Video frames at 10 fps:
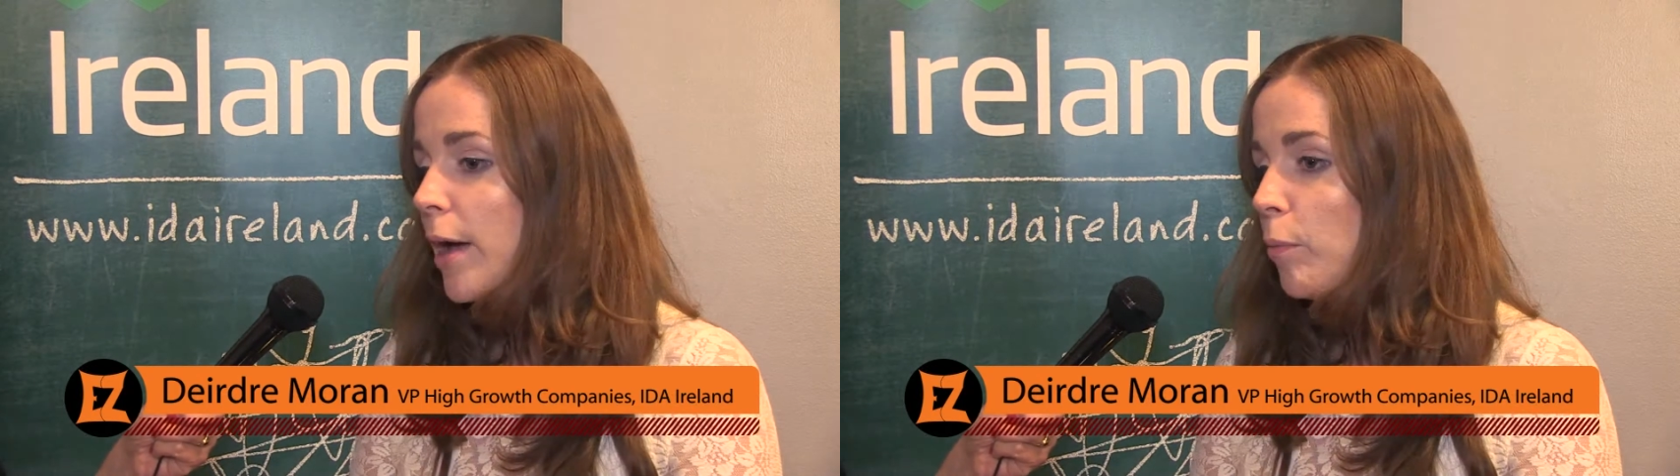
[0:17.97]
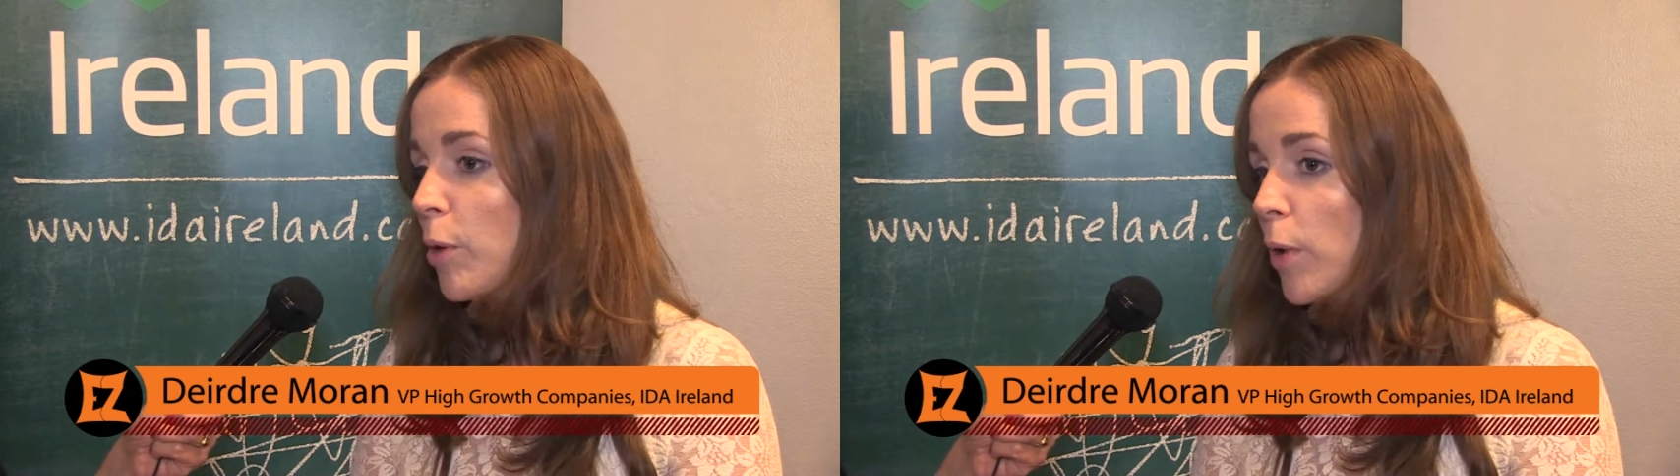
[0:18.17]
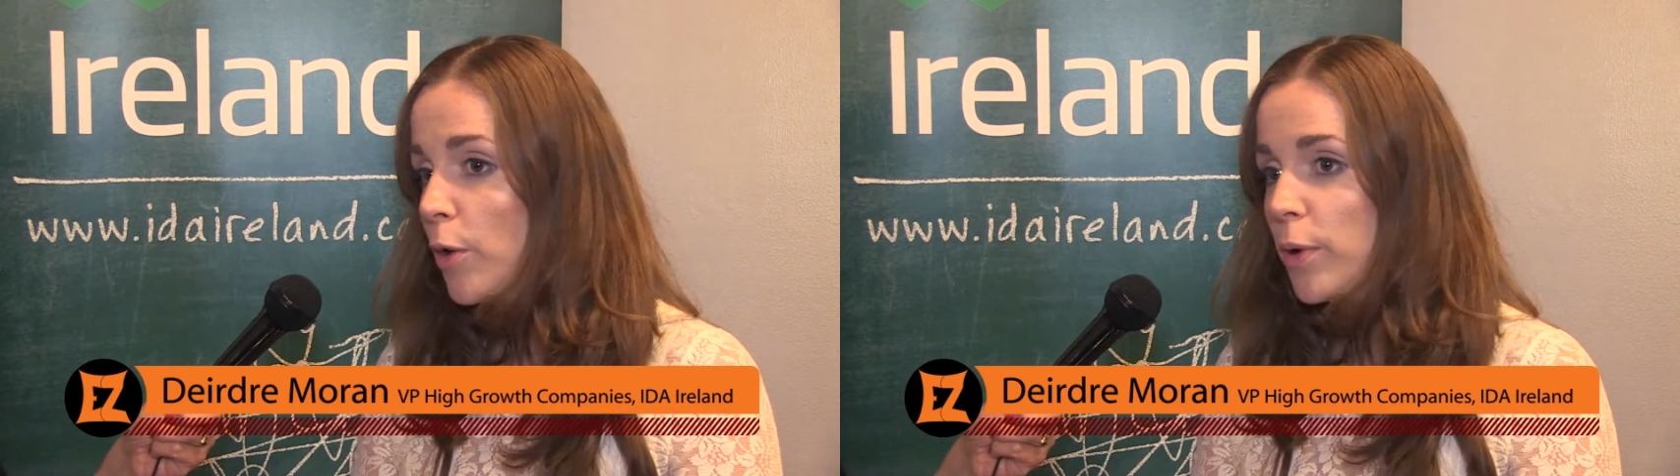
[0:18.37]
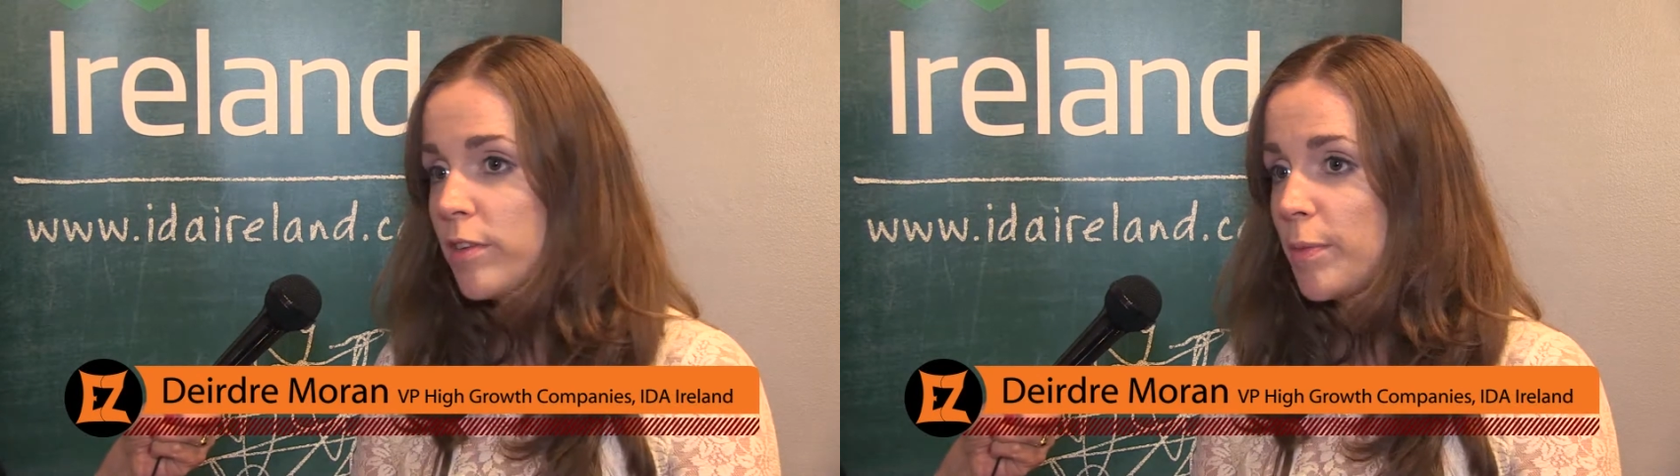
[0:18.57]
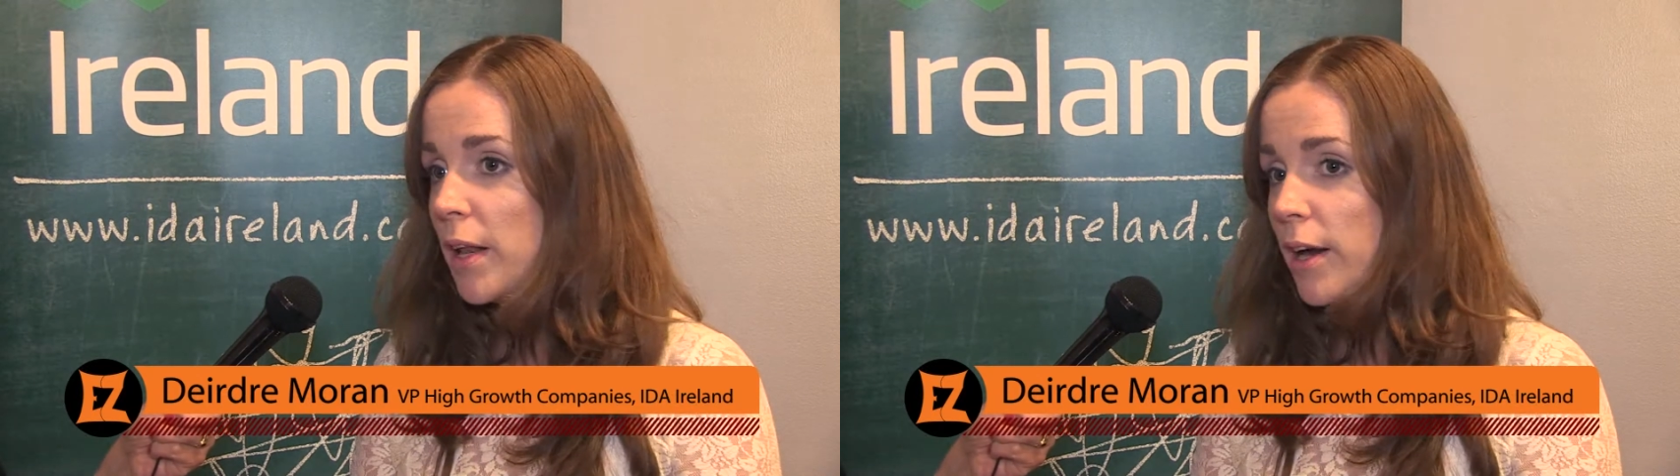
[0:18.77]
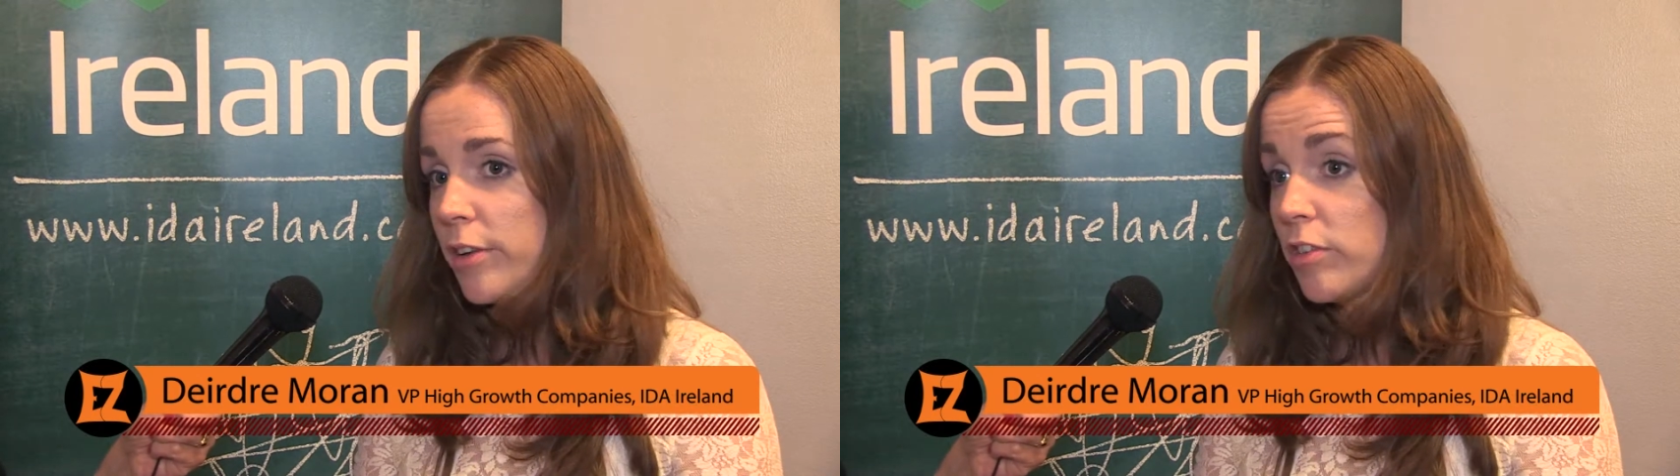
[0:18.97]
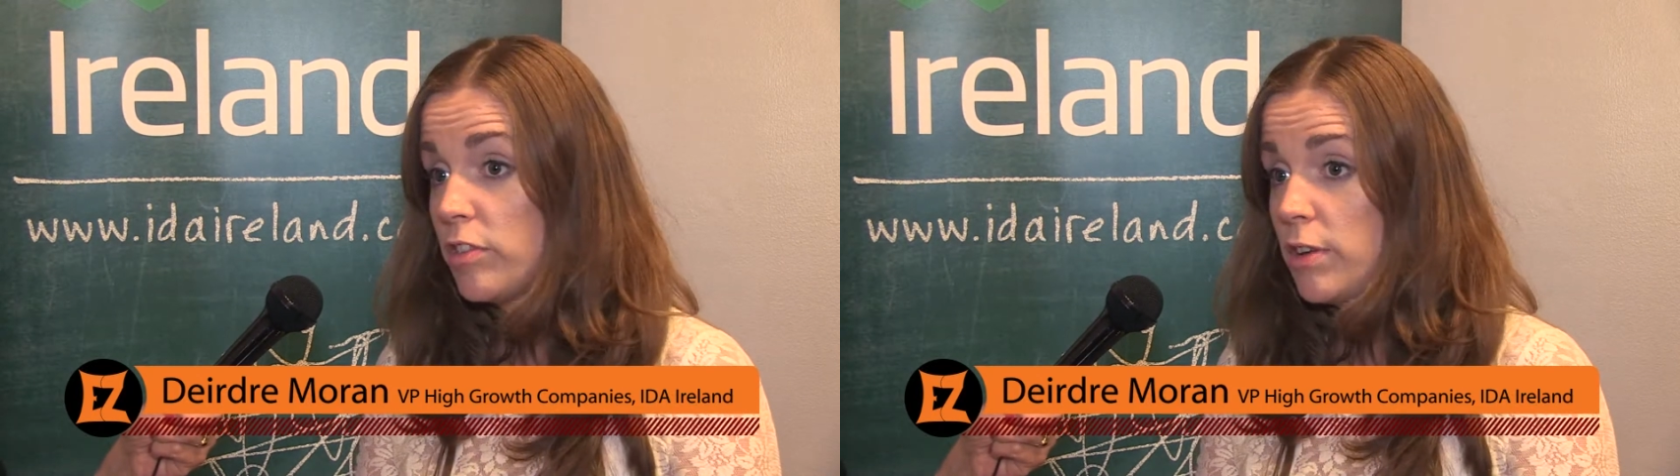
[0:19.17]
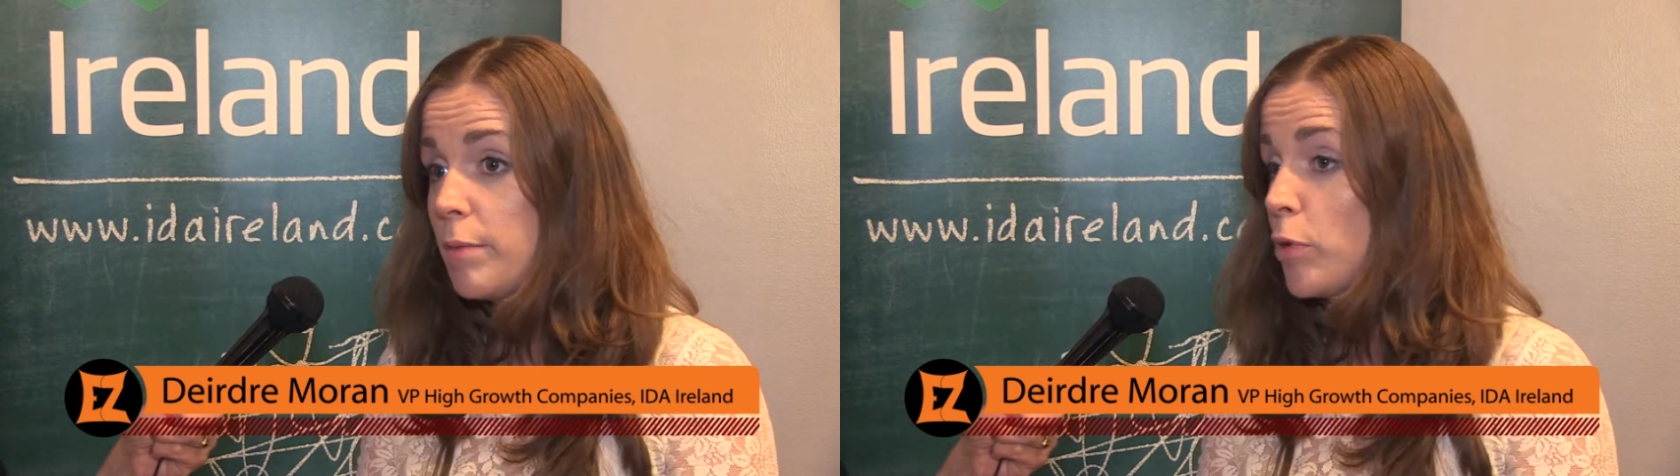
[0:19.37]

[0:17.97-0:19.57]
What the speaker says: We work with some of the largest and